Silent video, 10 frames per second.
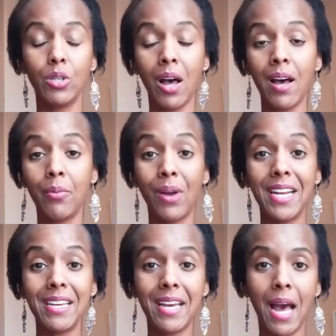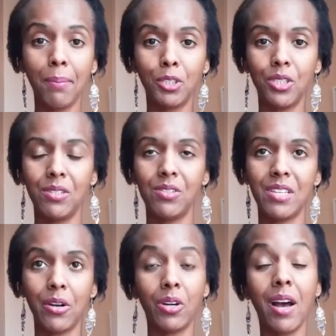writing captions
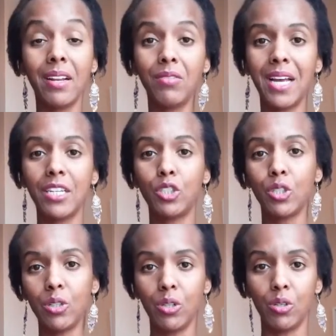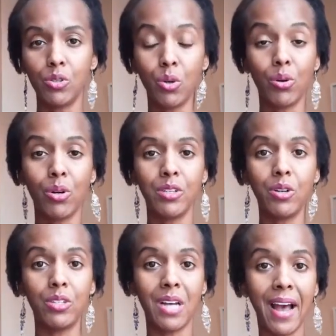that are kind of like journals or
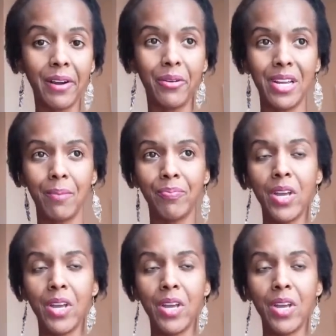your diary.